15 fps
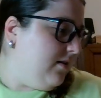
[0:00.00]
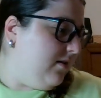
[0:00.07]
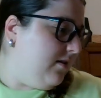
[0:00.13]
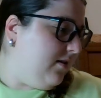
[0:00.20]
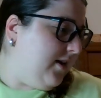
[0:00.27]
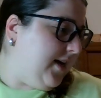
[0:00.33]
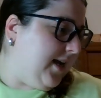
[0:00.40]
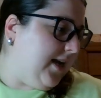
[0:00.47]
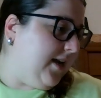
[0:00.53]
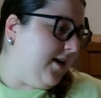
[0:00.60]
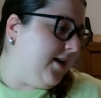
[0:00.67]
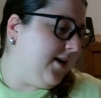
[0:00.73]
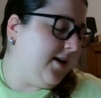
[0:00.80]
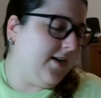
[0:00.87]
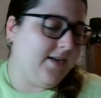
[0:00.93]
Alrighty,
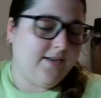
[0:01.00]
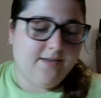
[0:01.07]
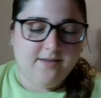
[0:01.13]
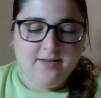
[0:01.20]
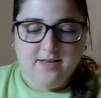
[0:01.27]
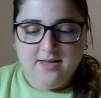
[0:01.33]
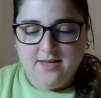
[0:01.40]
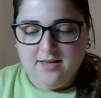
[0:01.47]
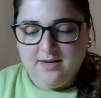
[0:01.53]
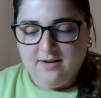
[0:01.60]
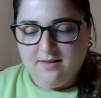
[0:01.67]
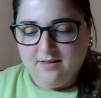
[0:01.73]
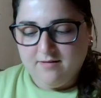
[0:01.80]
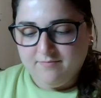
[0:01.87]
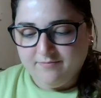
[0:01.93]

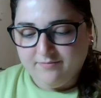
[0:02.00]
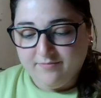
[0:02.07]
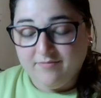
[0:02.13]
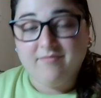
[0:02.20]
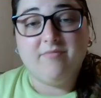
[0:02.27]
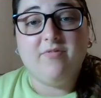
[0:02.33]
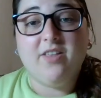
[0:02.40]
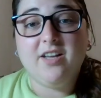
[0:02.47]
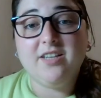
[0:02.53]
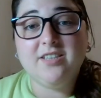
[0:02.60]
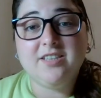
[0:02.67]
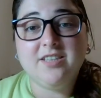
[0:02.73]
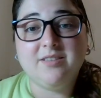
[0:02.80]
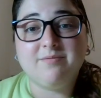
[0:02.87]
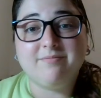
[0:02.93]
and that is
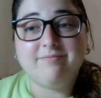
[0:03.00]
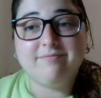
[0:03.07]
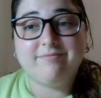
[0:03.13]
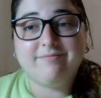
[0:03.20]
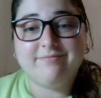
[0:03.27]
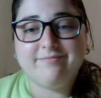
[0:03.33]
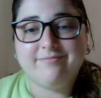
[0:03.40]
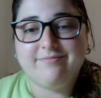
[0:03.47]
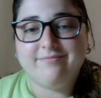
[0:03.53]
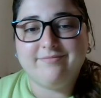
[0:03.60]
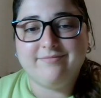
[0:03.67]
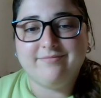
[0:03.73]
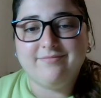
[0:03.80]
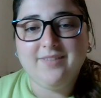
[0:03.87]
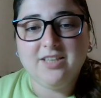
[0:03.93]
it.
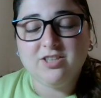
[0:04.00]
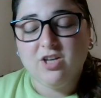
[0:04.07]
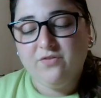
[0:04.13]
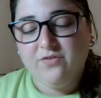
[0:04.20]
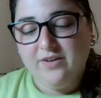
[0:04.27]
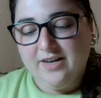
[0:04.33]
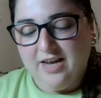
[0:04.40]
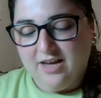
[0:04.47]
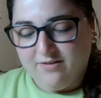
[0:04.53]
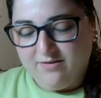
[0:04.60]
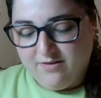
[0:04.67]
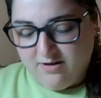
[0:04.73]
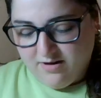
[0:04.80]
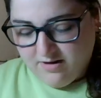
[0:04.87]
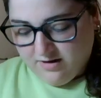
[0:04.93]
That's all for now.
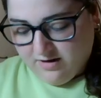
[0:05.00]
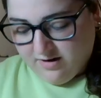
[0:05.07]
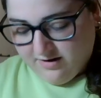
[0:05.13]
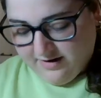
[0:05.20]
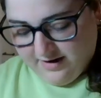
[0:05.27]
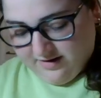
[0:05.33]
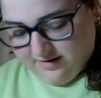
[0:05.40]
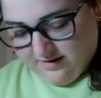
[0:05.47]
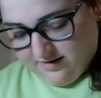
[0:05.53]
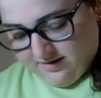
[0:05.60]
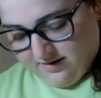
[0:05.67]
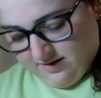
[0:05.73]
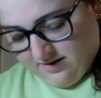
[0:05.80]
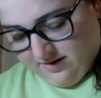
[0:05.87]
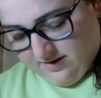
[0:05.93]
Alright.